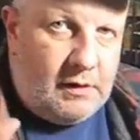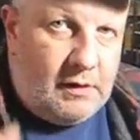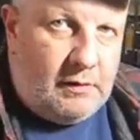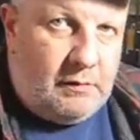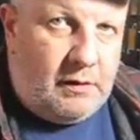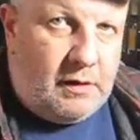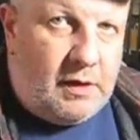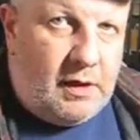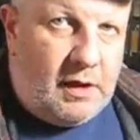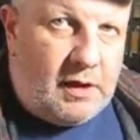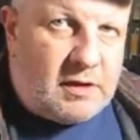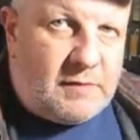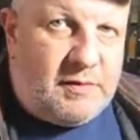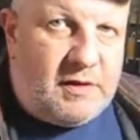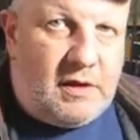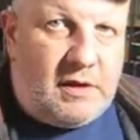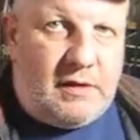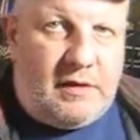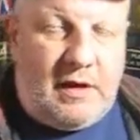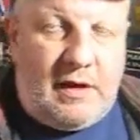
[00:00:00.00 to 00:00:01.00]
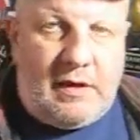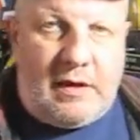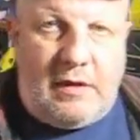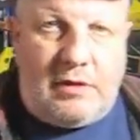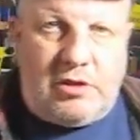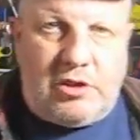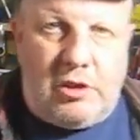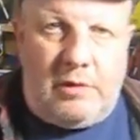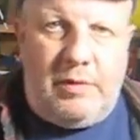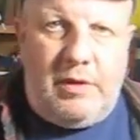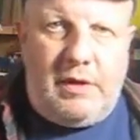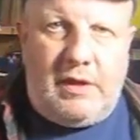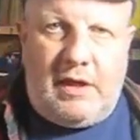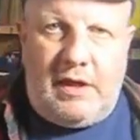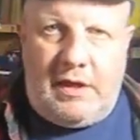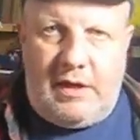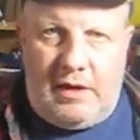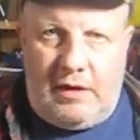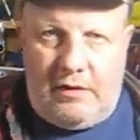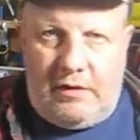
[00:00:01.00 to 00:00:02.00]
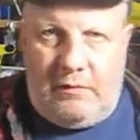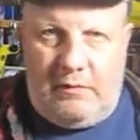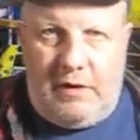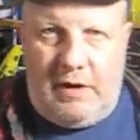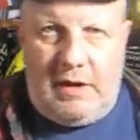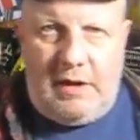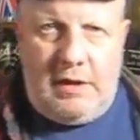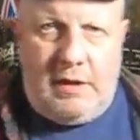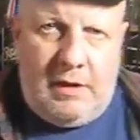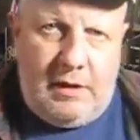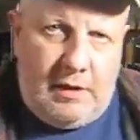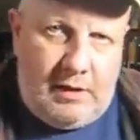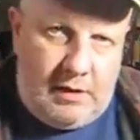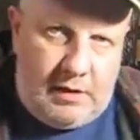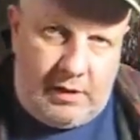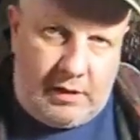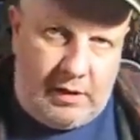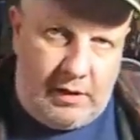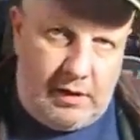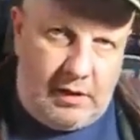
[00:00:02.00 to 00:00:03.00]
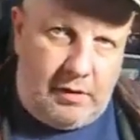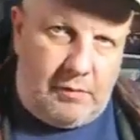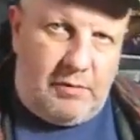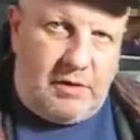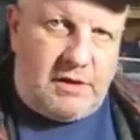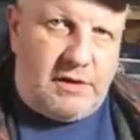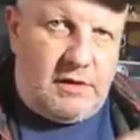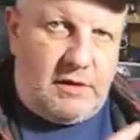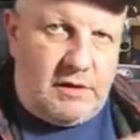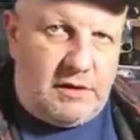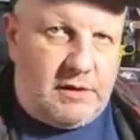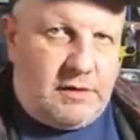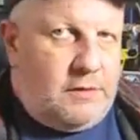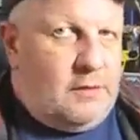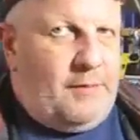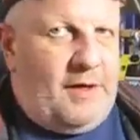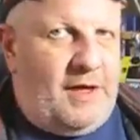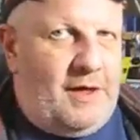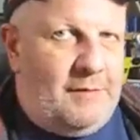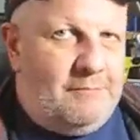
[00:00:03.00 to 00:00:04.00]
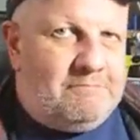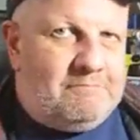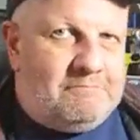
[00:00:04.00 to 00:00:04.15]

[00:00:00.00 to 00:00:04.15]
we can expedite that little job, get it out of the way and get it returned to Tommy.